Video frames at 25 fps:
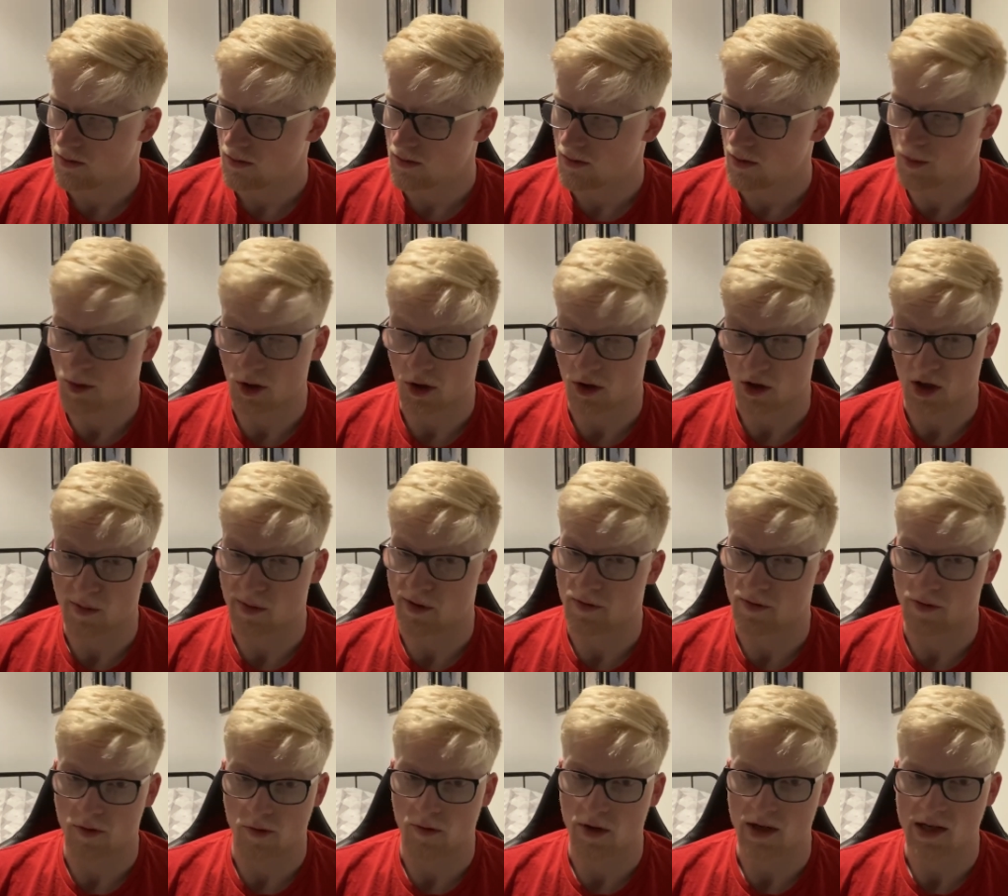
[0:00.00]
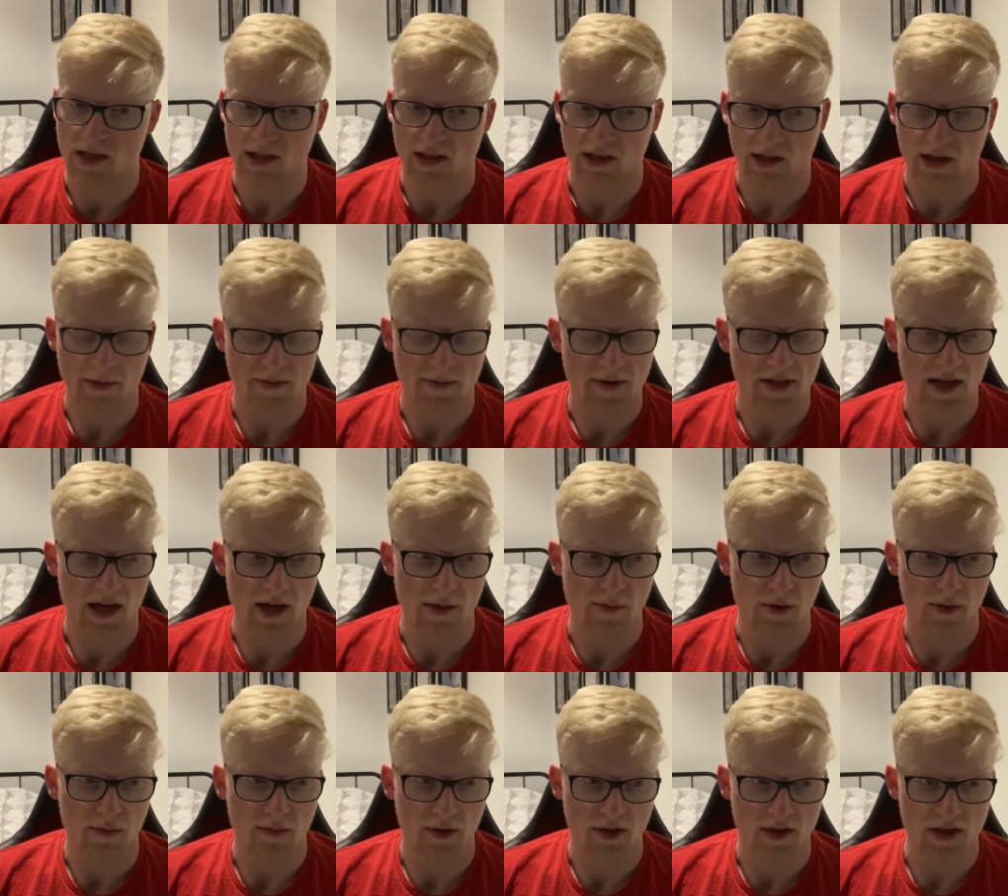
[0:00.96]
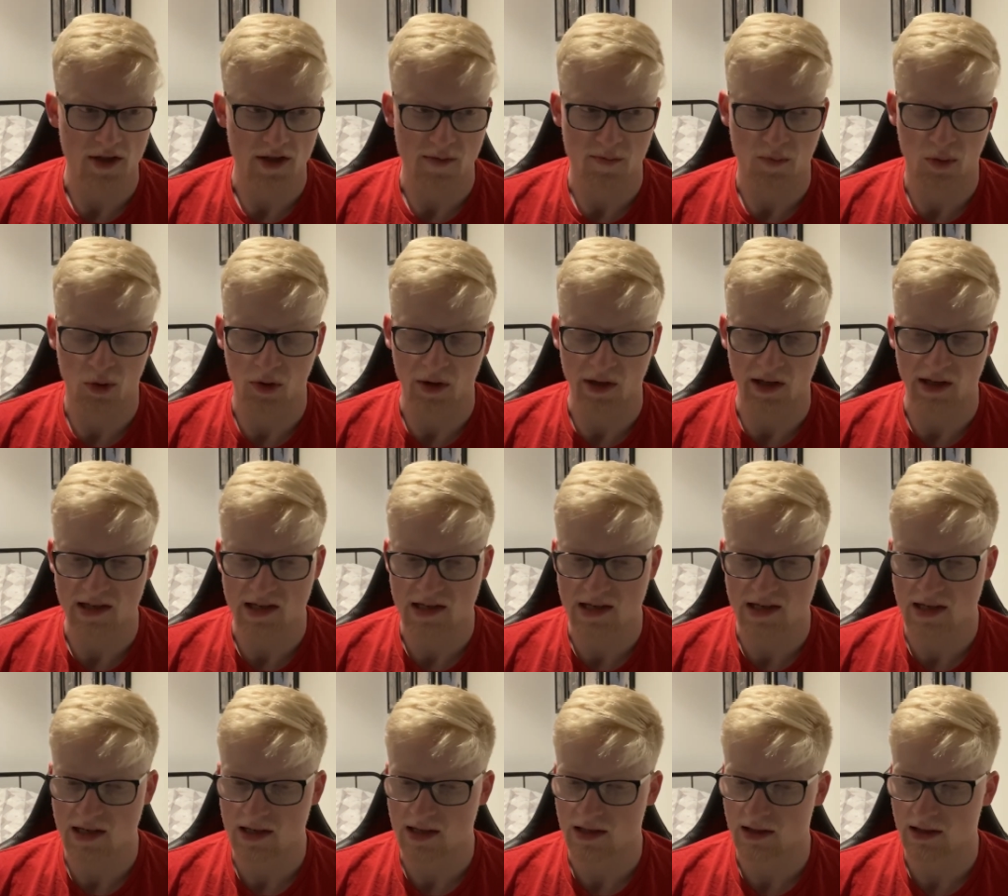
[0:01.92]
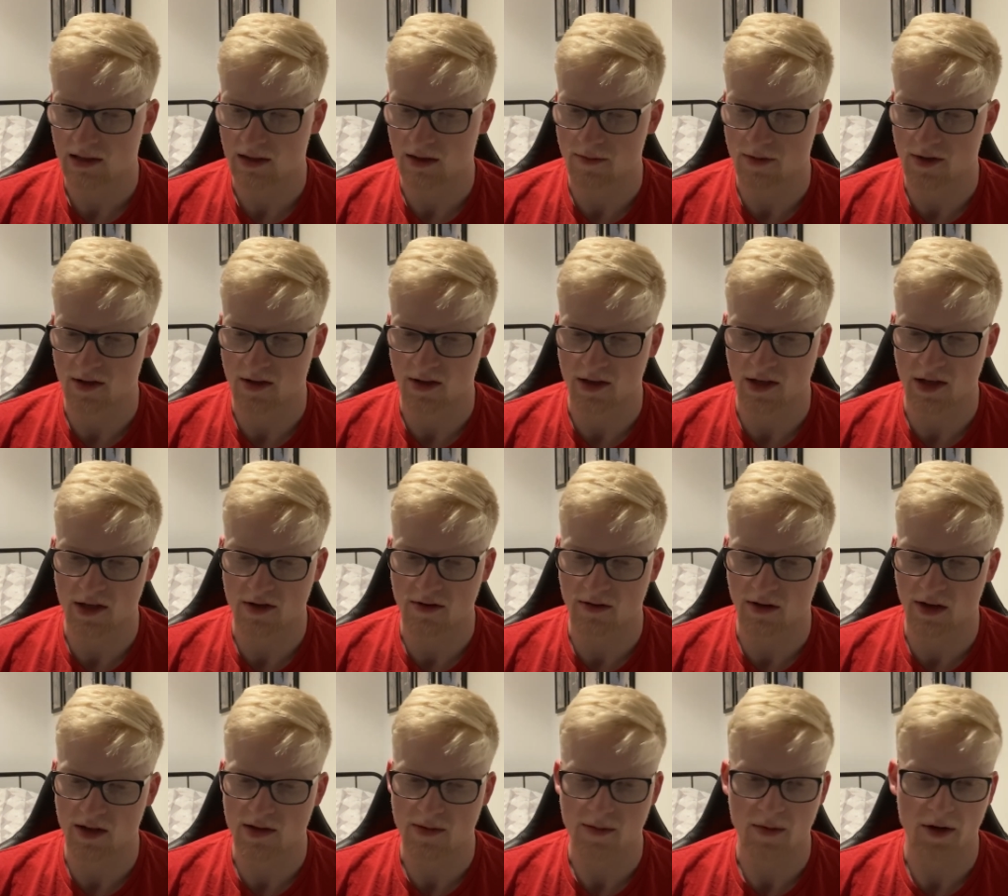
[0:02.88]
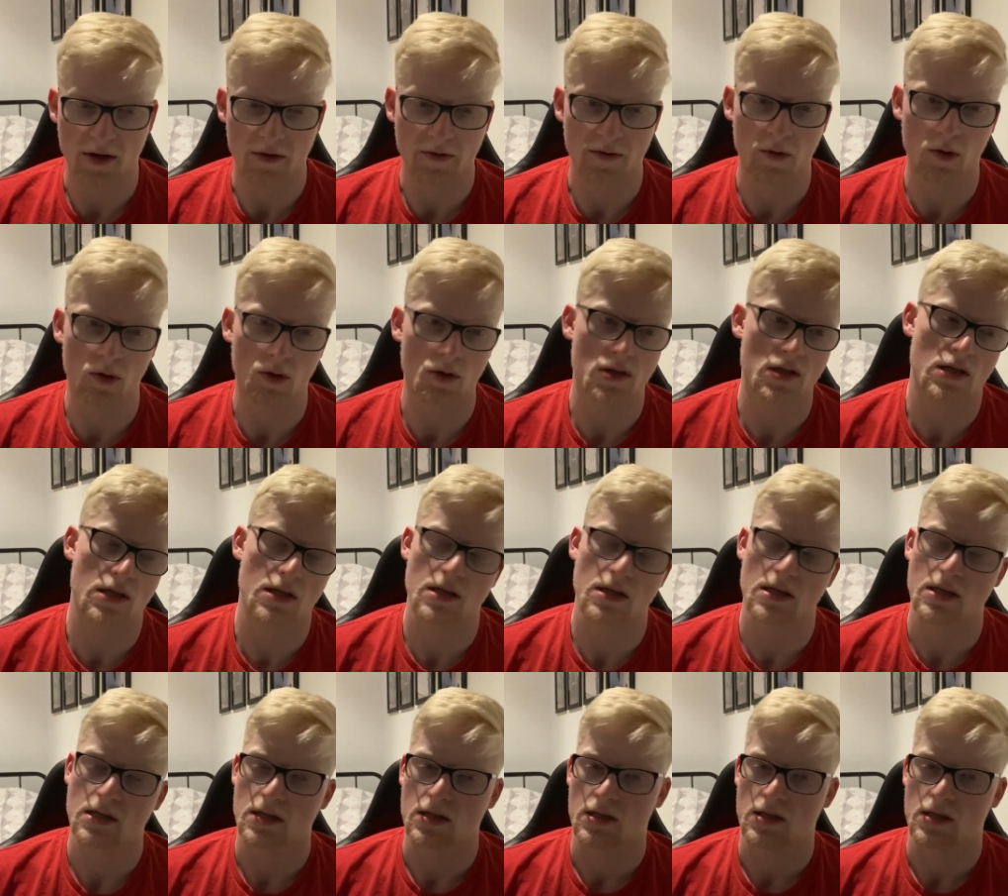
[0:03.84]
I'm not going to bother reading the club statement because it's pointless. And I'm just going to get straight into my thoughts.